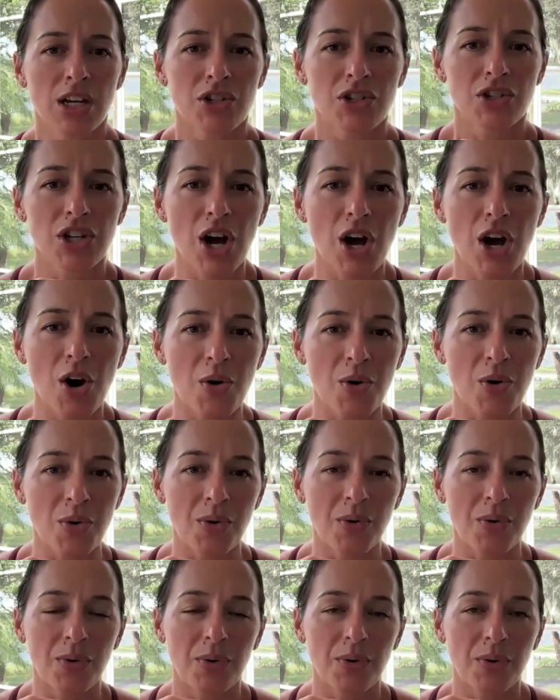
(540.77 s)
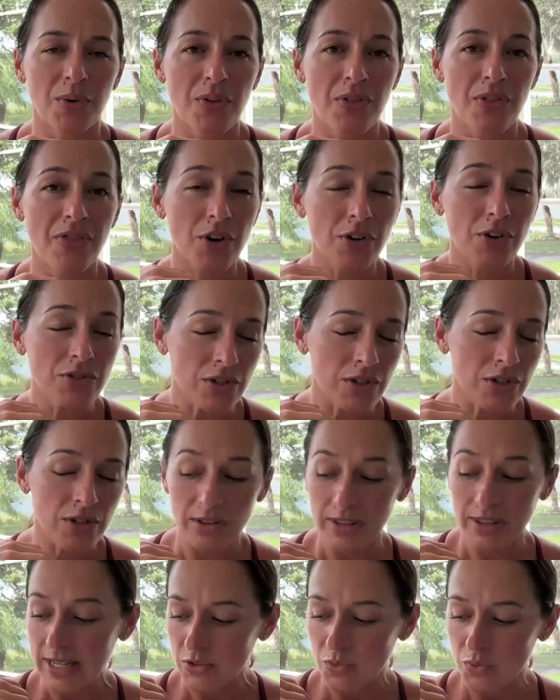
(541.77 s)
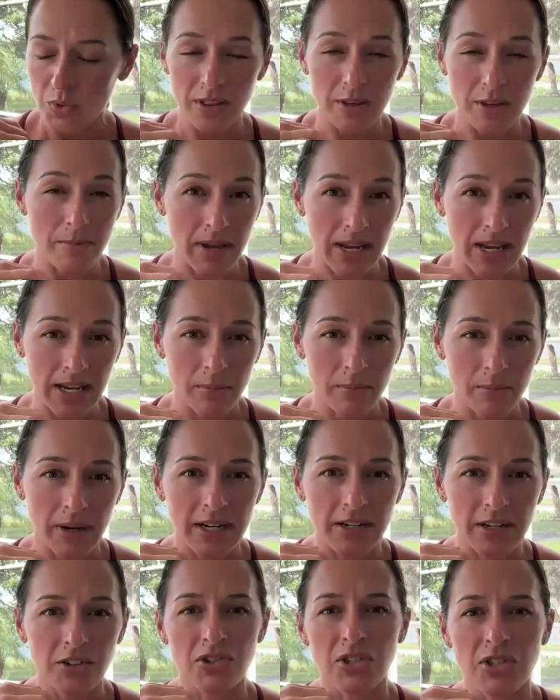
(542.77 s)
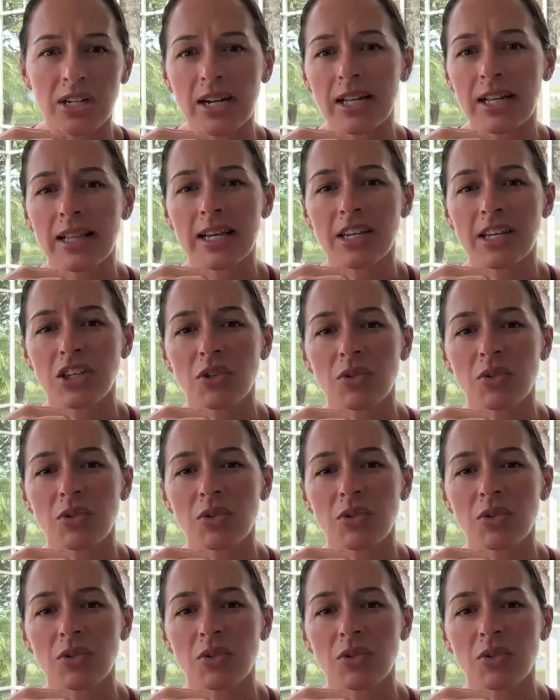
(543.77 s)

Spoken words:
So that's one of the main binders that I like